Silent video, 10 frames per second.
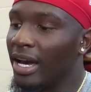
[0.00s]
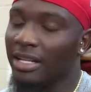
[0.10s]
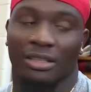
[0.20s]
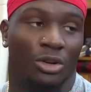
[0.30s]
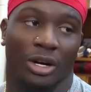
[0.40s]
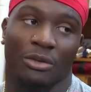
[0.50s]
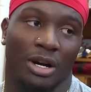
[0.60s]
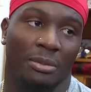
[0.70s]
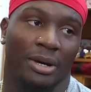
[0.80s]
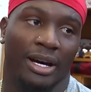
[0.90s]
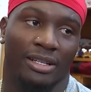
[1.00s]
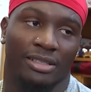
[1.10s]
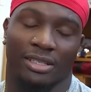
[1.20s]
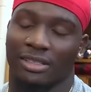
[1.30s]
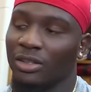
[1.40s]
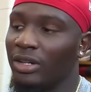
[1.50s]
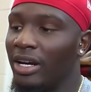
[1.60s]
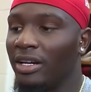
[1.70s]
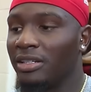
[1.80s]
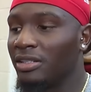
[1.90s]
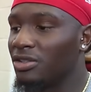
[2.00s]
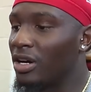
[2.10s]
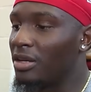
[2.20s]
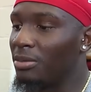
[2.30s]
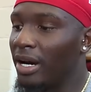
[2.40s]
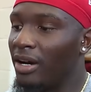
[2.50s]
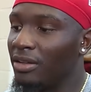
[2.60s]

they got great running backs, so now they're just trying to